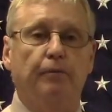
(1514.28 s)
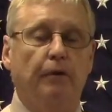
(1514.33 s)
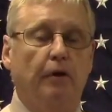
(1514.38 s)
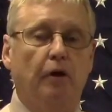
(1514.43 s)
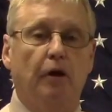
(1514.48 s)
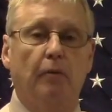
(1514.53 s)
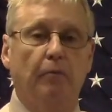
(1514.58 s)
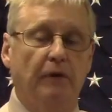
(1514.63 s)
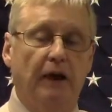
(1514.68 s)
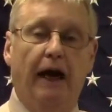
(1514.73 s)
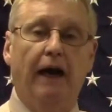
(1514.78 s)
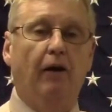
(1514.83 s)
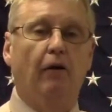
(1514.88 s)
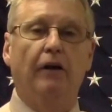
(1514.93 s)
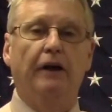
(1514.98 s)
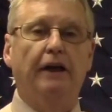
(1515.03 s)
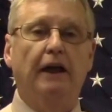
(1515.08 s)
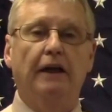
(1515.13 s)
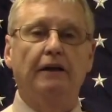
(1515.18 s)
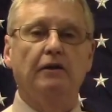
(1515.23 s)
not
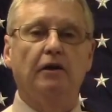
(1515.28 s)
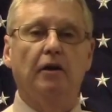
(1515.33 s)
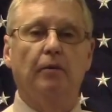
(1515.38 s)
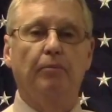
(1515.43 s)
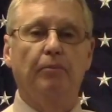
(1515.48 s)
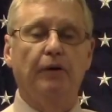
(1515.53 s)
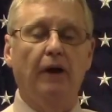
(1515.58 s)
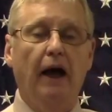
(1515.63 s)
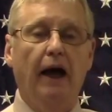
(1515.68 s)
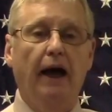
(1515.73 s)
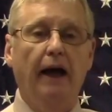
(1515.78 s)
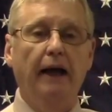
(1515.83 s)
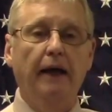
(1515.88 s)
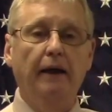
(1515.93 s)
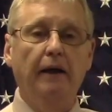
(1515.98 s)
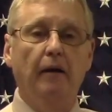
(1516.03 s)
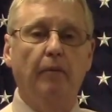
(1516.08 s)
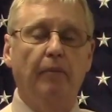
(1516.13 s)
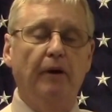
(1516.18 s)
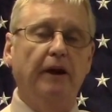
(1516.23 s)
only doesn't comply,
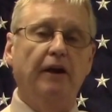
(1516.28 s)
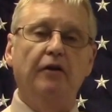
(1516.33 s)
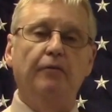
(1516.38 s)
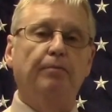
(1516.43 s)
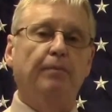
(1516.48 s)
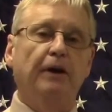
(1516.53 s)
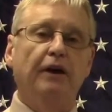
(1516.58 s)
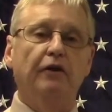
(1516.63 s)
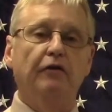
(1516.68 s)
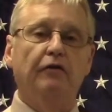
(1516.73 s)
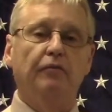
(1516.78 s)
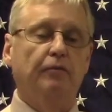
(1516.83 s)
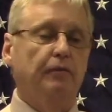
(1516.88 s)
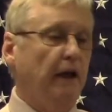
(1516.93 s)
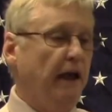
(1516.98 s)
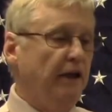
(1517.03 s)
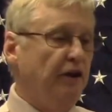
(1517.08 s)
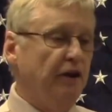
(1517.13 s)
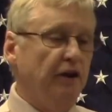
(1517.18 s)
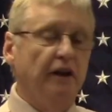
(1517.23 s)
but he's
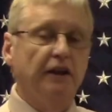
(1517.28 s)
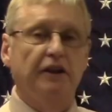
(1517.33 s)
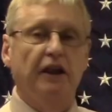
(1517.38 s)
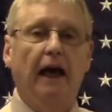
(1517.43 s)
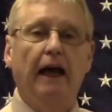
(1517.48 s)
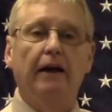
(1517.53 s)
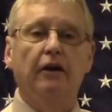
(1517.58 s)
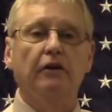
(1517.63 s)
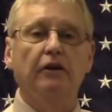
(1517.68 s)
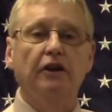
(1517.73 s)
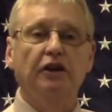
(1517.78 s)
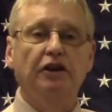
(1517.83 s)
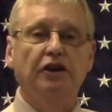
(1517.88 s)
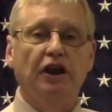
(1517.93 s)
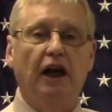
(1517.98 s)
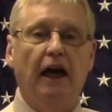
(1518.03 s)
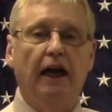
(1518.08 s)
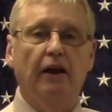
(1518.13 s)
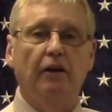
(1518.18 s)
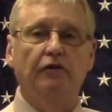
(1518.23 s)
entitled to
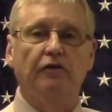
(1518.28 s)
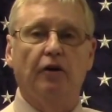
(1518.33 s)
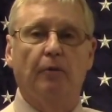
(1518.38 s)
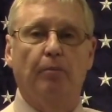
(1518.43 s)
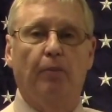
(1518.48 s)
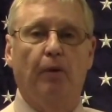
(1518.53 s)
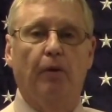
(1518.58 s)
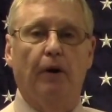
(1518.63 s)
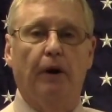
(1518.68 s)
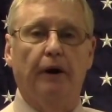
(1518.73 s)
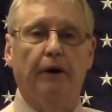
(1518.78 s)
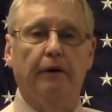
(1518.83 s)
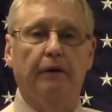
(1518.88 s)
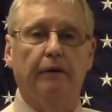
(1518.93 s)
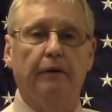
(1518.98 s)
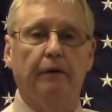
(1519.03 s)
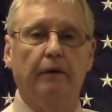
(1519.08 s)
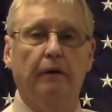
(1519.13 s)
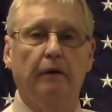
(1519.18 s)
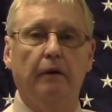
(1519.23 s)
child support
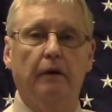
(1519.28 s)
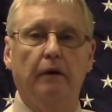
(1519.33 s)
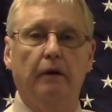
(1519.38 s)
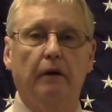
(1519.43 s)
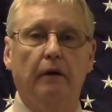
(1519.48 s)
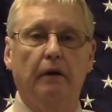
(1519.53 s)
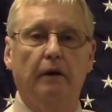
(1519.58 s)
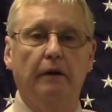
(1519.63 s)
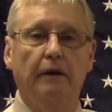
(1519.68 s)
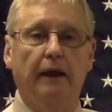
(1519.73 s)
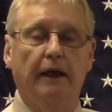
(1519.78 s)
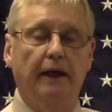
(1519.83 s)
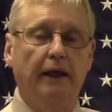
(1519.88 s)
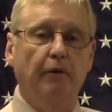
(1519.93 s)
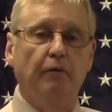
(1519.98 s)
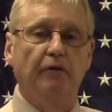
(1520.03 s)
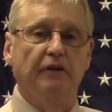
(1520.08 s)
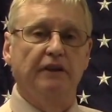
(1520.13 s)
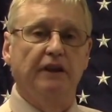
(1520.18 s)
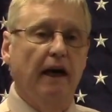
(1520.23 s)
that he
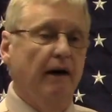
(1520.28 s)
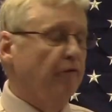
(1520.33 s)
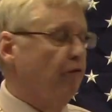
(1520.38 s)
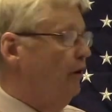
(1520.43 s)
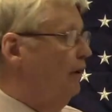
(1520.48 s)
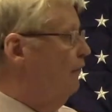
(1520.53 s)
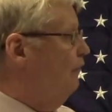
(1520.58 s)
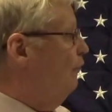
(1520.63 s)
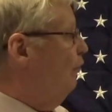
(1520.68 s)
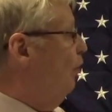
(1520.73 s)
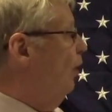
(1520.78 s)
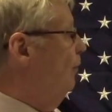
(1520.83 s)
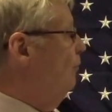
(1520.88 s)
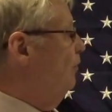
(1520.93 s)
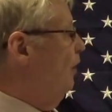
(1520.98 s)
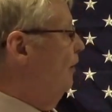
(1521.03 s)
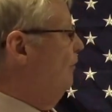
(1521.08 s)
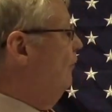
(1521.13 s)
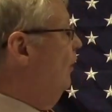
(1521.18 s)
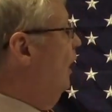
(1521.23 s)
was never informed
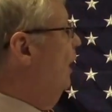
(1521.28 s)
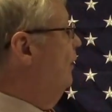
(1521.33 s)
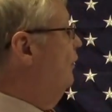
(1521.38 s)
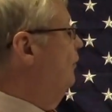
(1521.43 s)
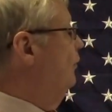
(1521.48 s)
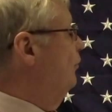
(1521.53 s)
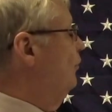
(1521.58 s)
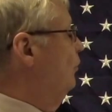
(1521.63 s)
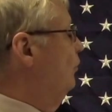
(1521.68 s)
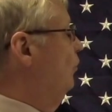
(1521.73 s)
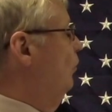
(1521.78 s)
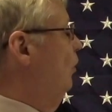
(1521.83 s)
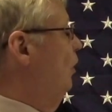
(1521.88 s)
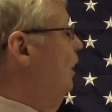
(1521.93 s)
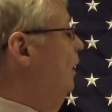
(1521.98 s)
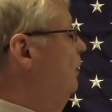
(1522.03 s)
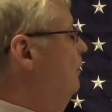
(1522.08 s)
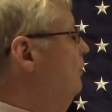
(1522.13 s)
of under the law.